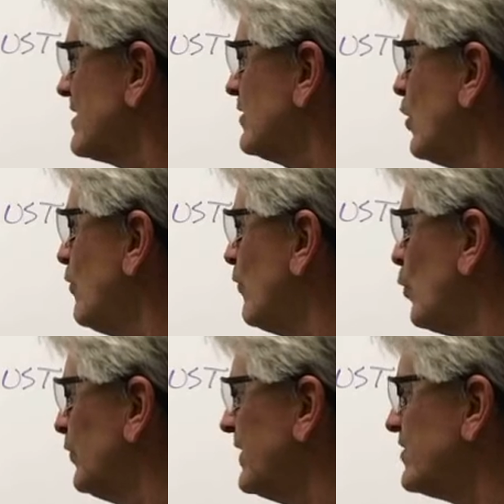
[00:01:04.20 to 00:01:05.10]
it's low
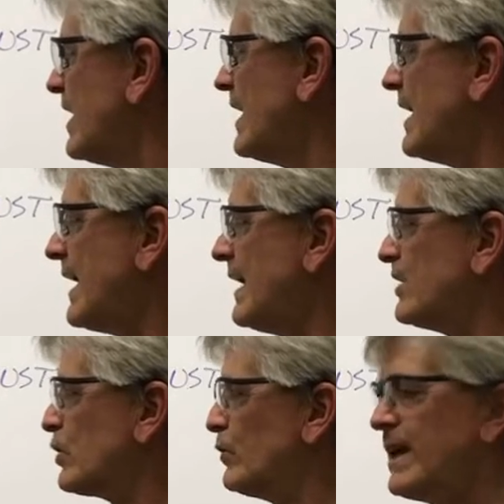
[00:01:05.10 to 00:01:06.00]
voltage. And
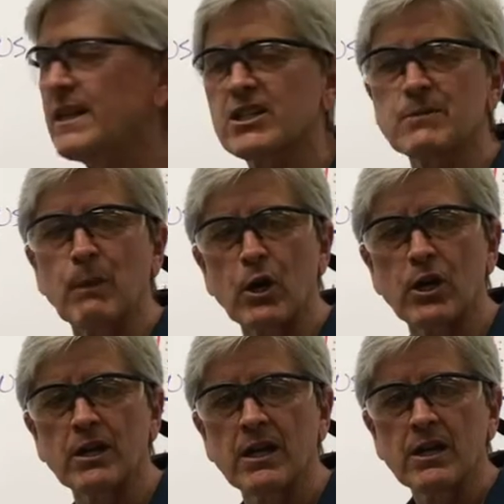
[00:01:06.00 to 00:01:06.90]
to create a
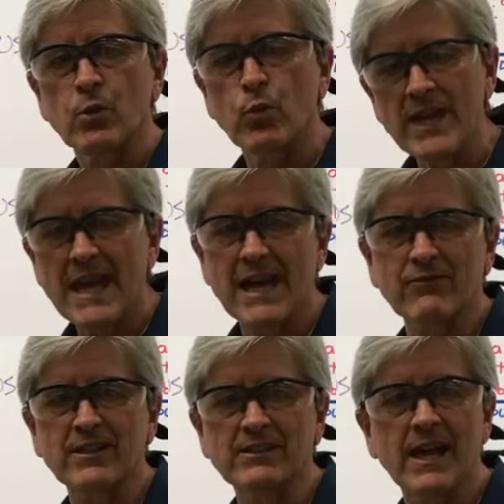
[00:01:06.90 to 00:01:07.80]
spark, we
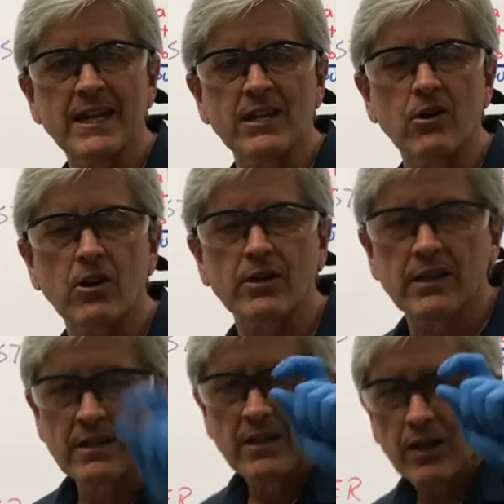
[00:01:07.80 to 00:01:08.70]
have to light an arc
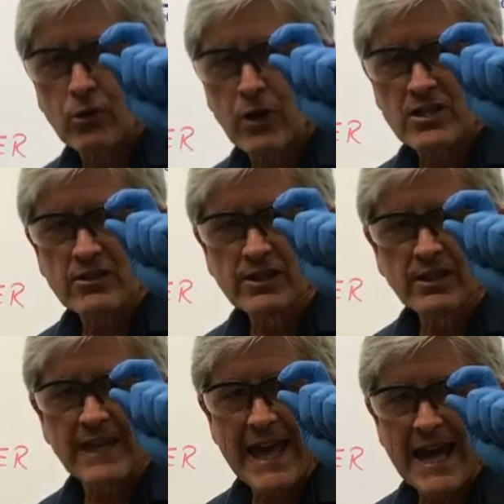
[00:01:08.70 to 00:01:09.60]
across a
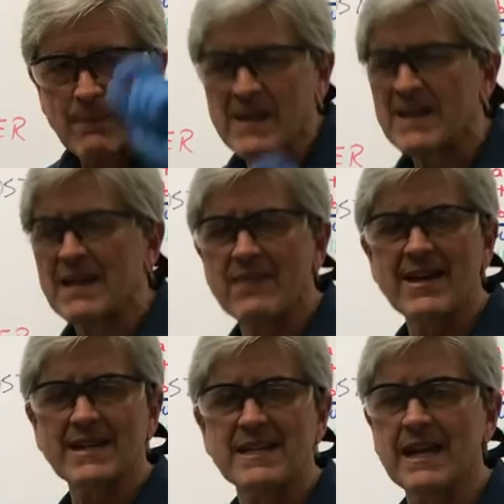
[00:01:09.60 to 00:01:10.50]
little gap, and
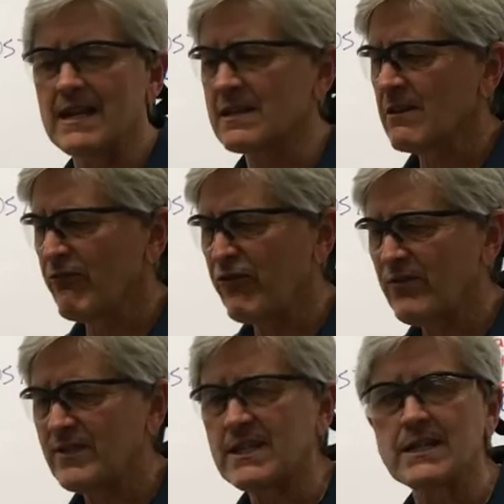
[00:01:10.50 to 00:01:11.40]
that takes
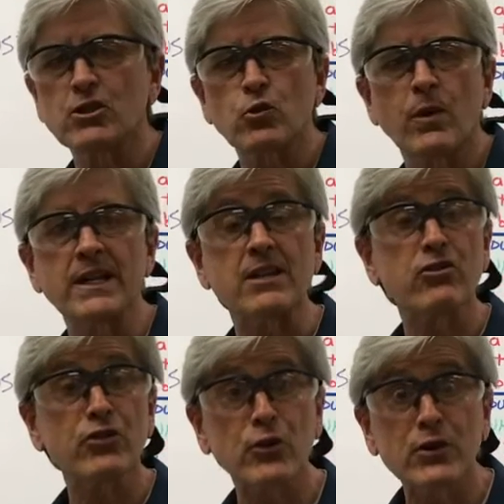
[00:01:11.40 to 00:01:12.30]
15, 20,
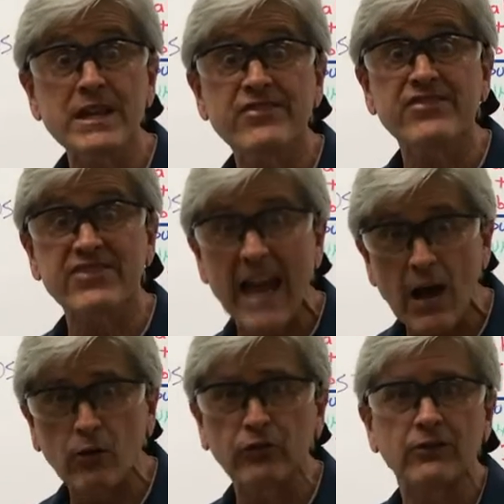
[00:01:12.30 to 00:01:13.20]

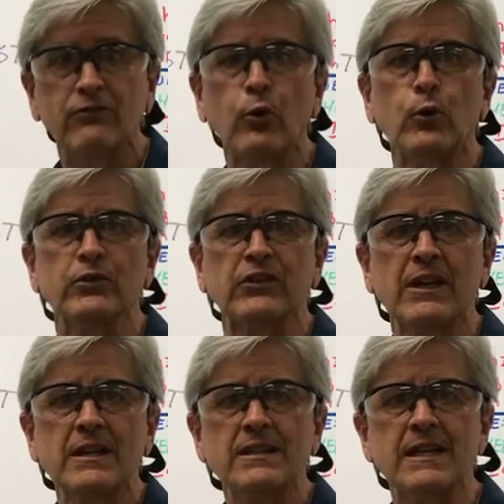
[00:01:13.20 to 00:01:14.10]
30,000 volts
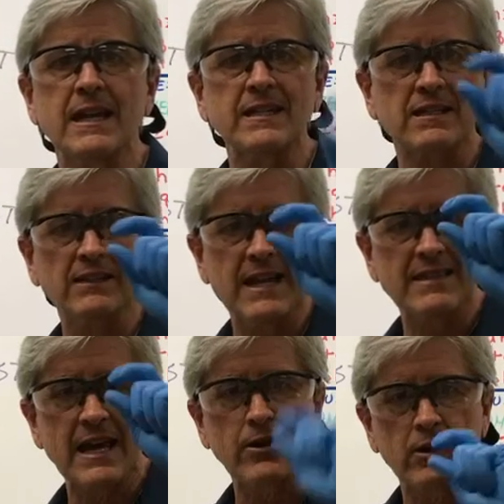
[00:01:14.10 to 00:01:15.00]
to get it to
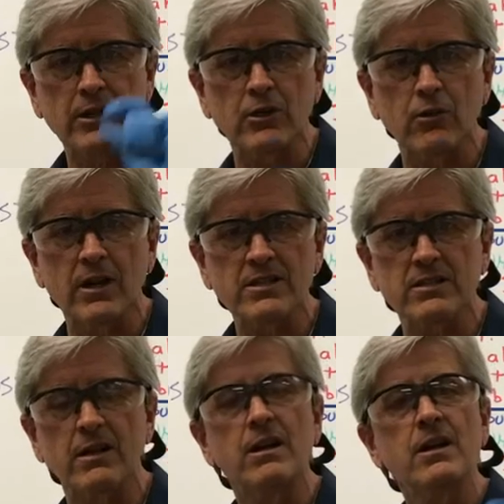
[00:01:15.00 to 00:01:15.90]
light that arc across
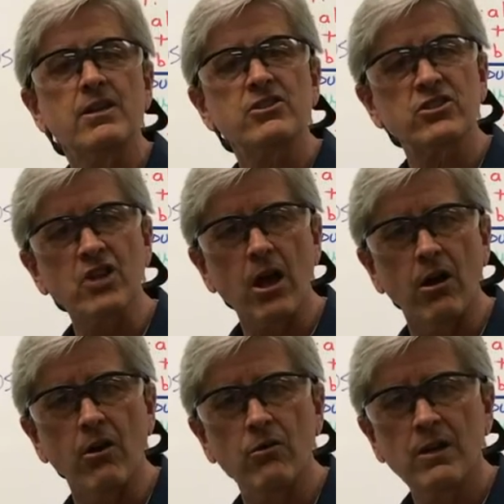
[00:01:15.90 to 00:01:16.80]
there.
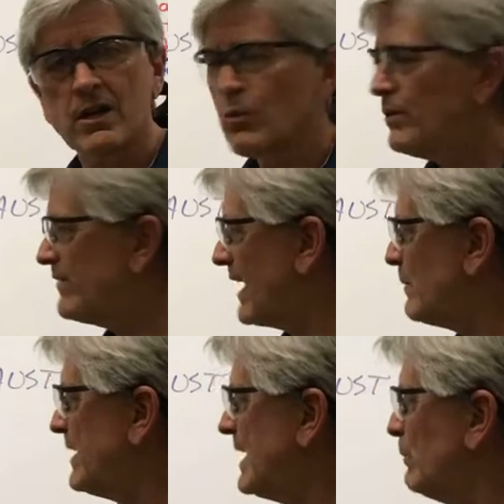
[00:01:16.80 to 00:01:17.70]
So we've got
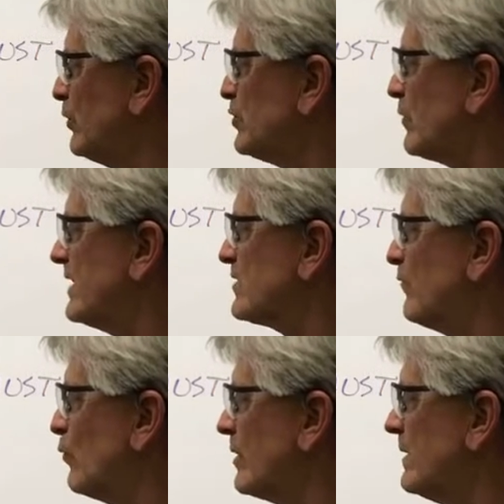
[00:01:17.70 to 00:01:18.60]
to be able to
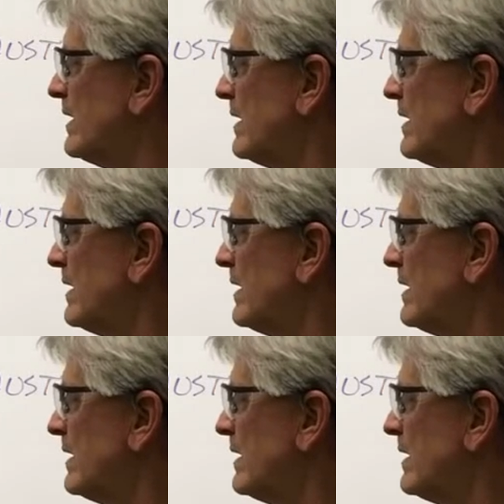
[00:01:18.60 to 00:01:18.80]
transform